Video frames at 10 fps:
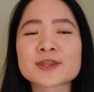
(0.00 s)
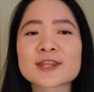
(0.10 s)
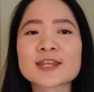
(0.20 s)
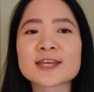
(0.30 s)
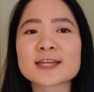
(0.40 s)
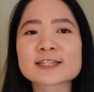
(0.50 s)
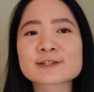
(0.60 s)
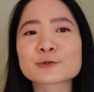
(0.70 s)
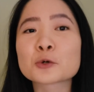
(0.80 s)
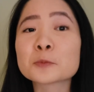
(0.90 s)
the
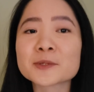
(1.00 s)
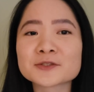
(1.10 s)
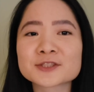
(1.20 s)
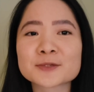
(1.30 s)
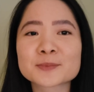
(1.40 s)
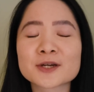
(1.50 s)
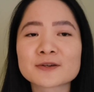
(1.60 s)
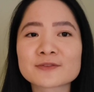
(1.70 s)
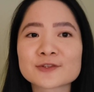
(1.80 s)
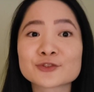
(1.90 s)
slow buildup of
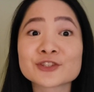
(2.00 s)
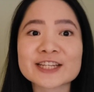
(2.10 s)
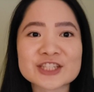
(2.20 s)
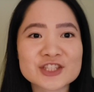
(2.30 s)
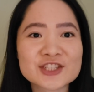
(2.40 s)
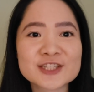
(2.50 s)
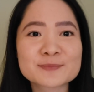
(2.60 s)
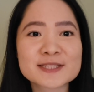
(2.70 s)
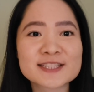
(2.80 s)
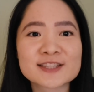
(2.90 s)
the
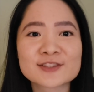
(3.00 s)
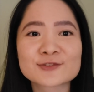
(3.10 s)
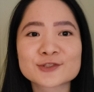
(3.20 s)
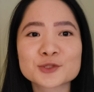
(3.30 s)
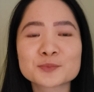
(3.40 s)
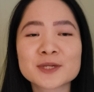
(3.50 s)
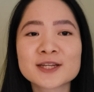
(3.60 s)
relationships in the group